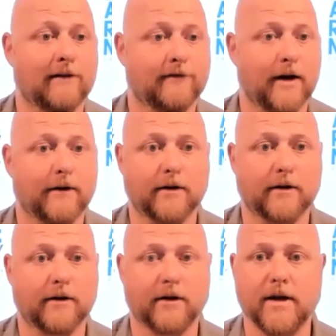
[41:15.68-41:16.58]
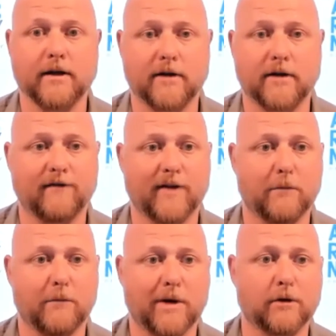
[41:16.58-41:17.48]
found a niche. I
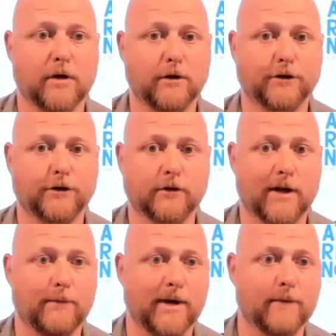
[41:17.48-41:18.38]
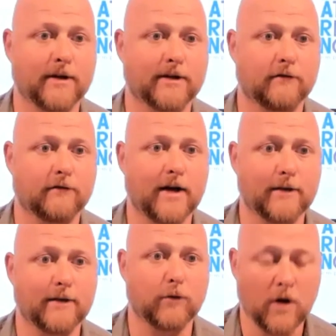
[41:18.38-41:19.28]
found my blue ocean and I made myself
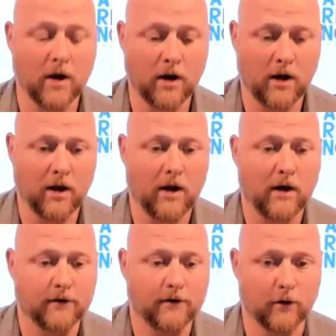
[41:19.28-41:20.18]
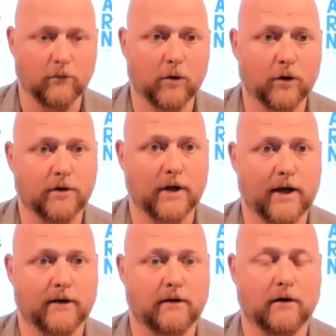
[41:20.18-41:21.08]
valuable. So Bruce and
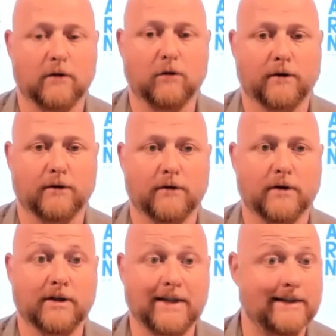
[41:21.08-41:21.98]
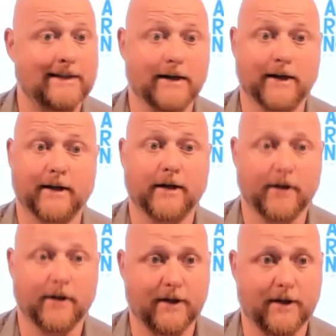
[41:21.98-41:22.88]
I started to work through this. He's done a
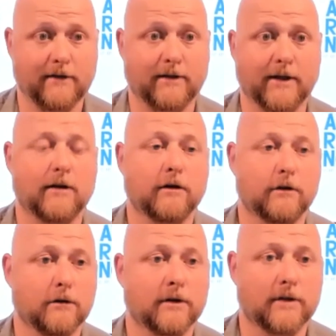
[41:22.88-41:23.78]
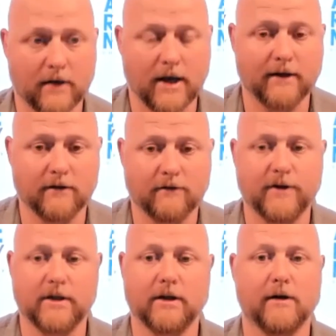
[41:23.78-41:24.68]
ton of testing too, as he got his
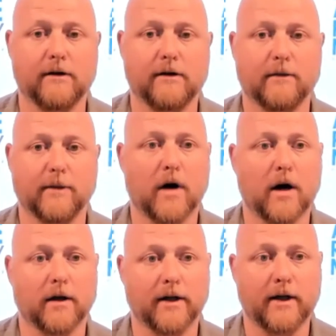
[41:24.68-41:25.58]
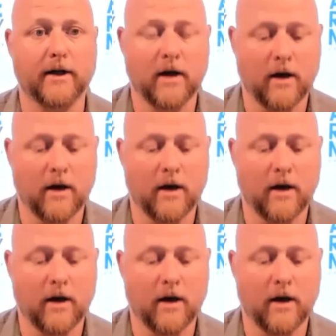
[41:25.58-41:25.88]
feet under him in Raleigh.